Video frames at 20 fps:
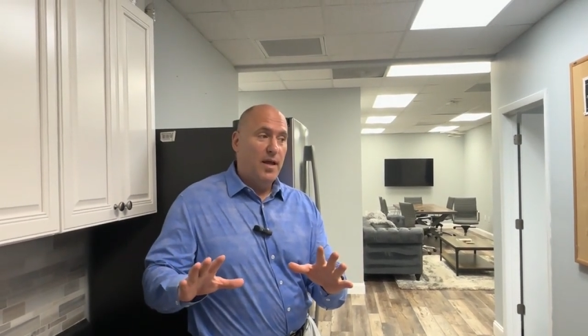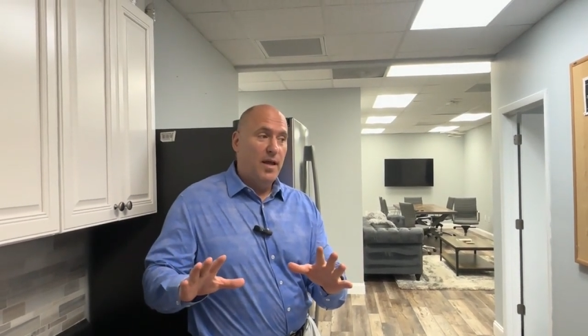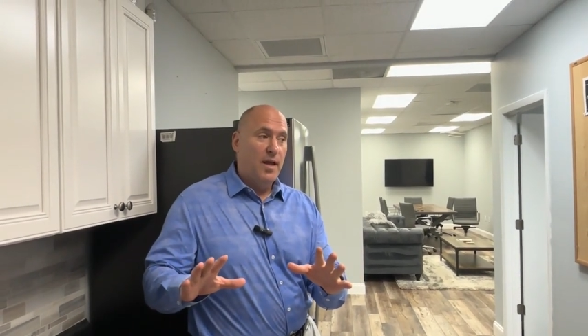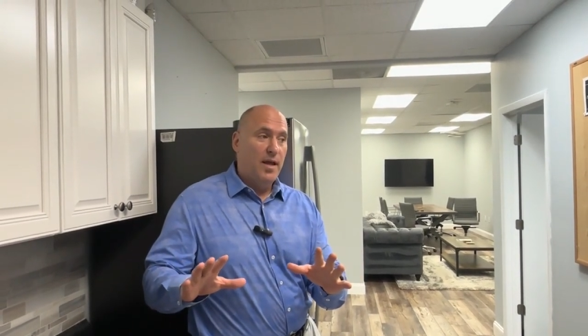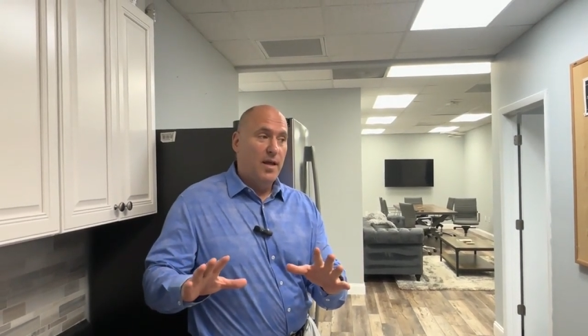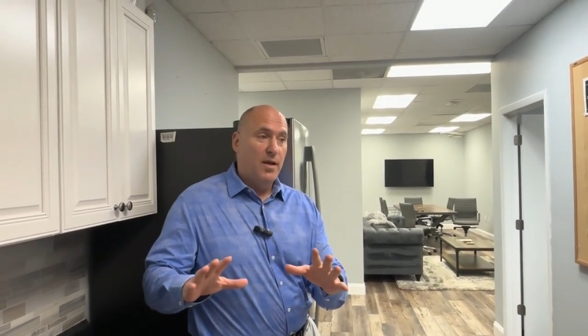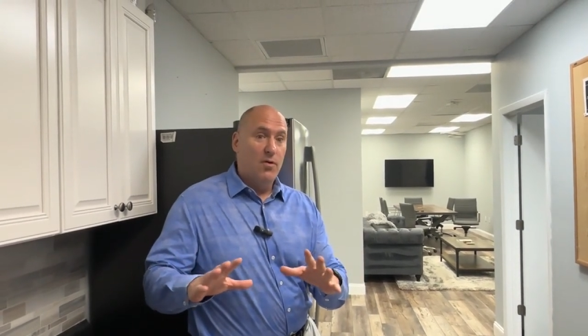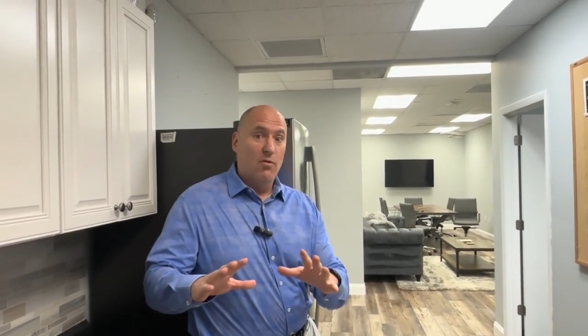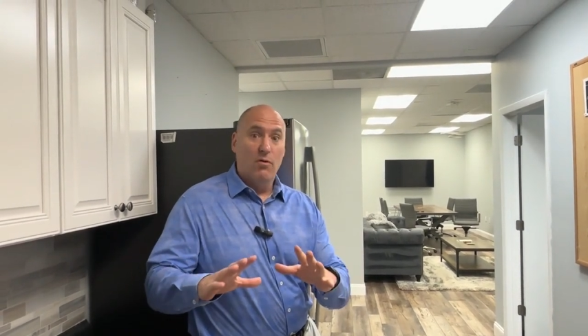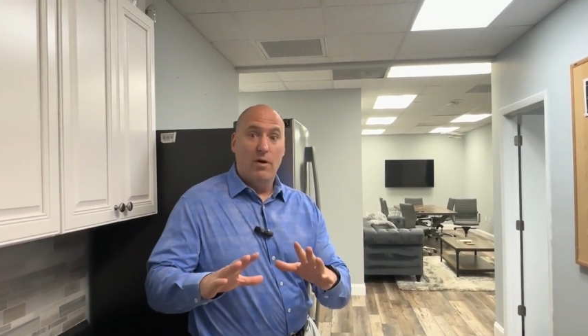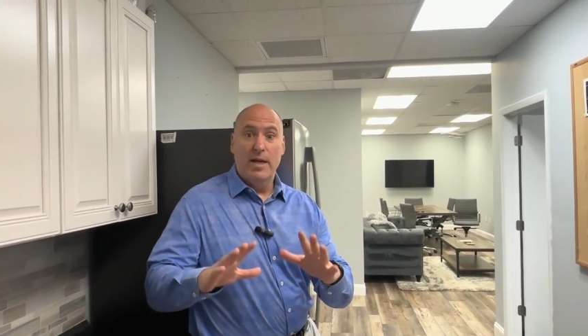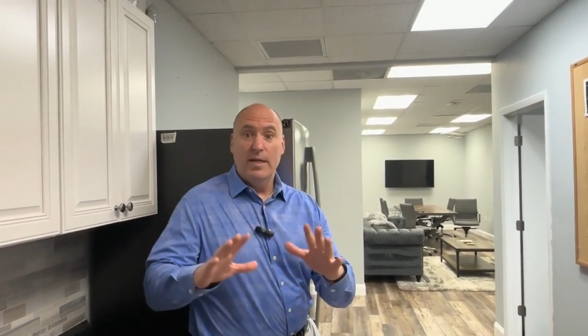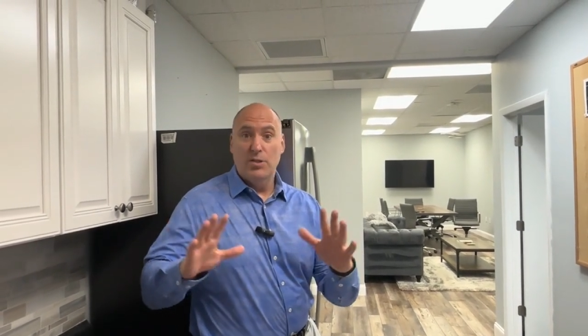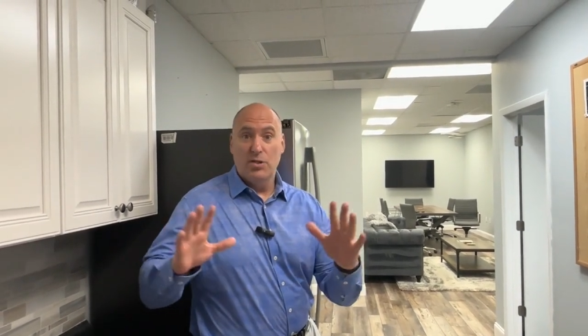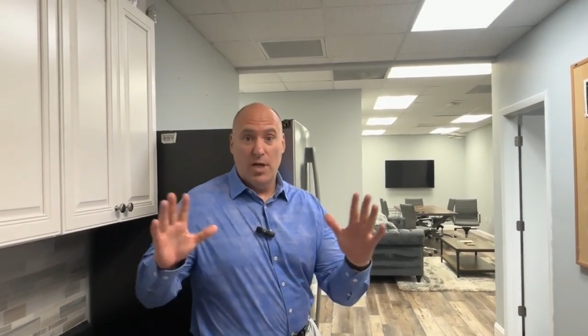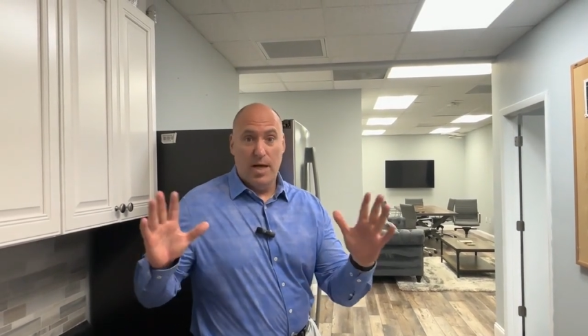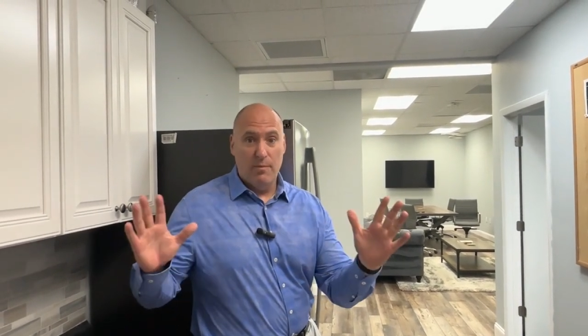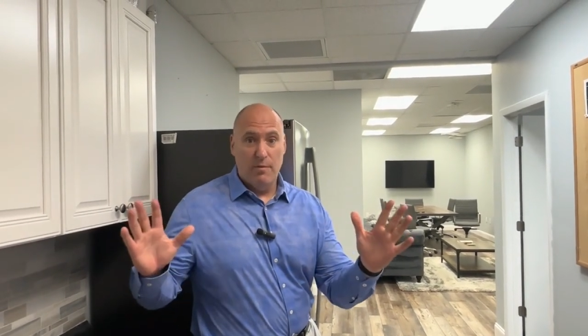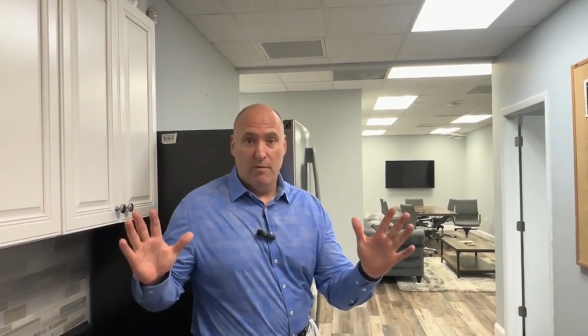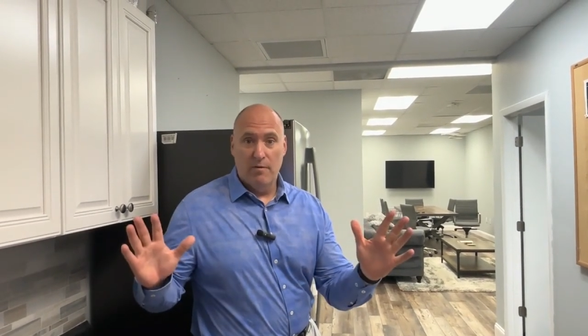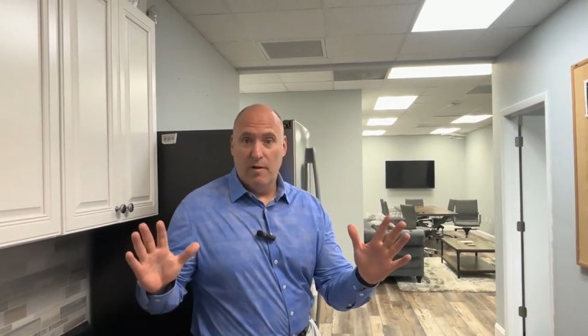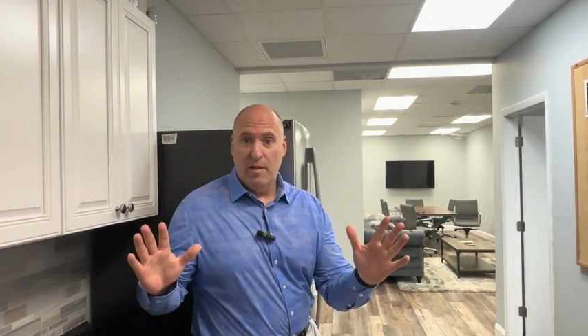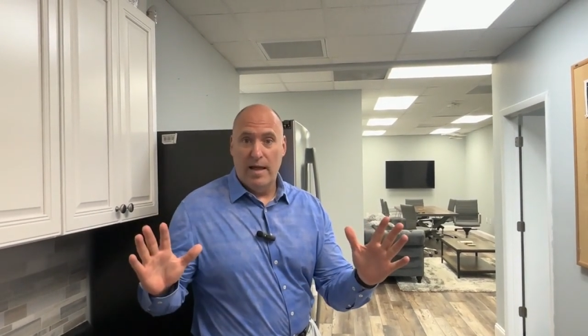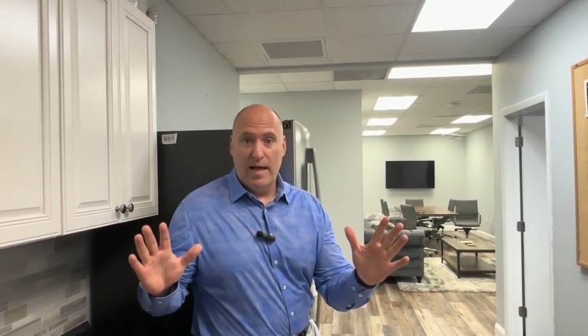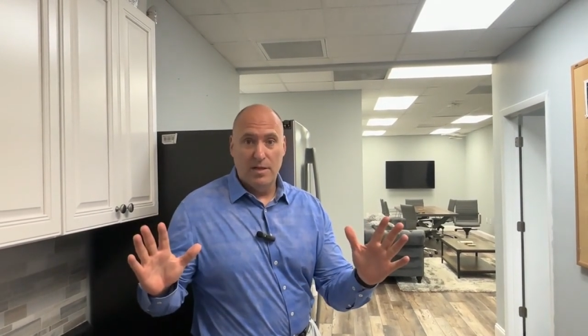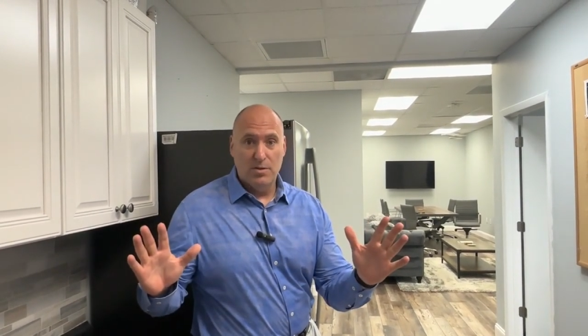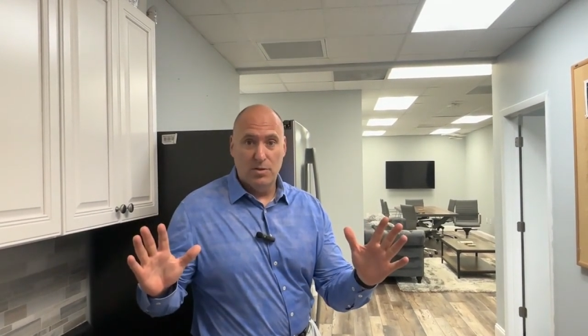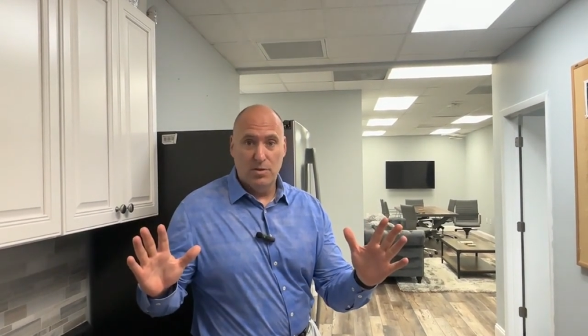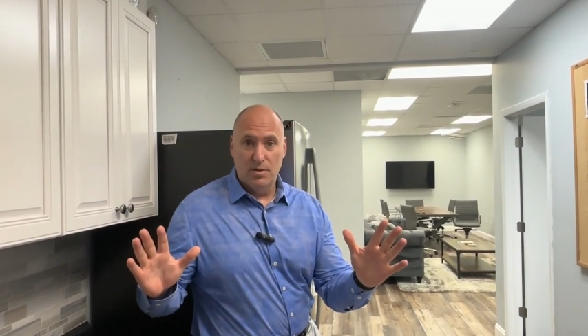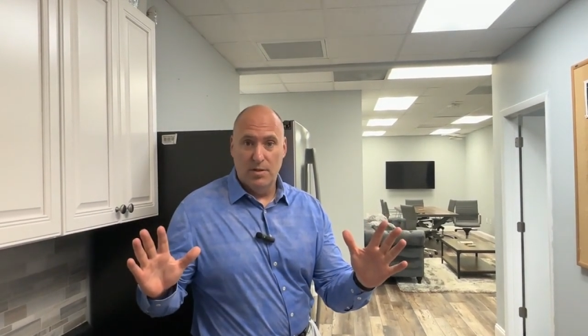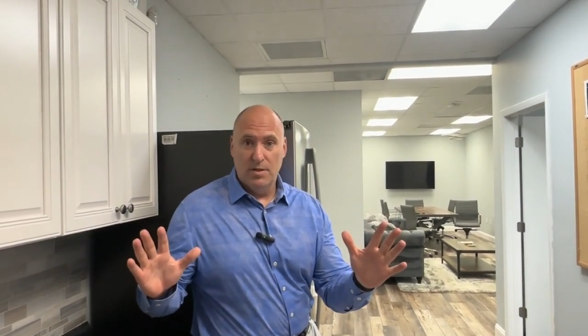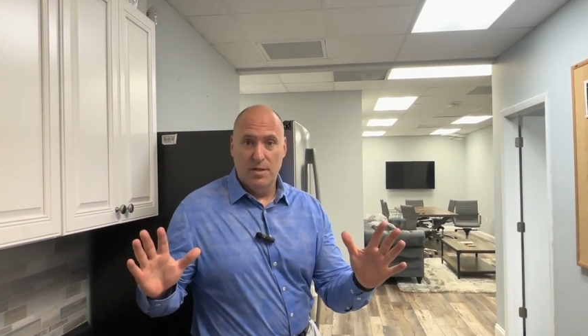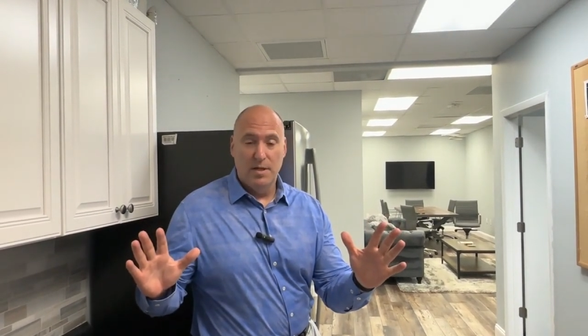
a great job over the last 30